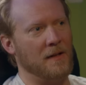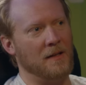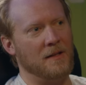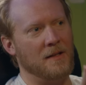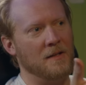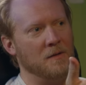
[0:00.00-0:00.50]
that
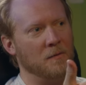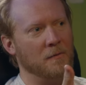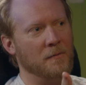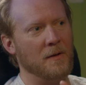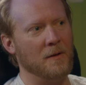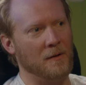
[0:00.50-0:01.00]
his
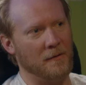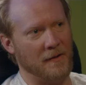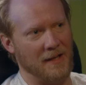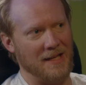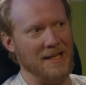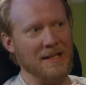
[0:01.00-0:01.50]
fear,
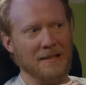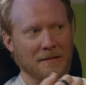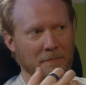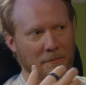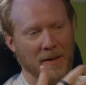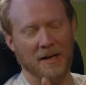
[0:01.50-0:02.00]
that it
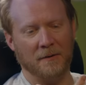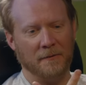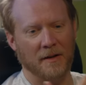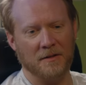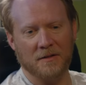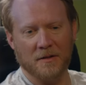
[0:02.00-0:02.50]

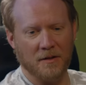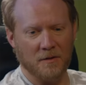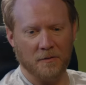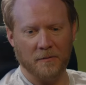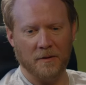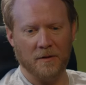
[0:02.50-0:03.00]
manifests
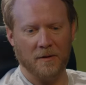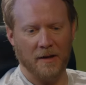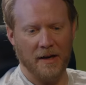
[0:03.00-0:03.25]
his fear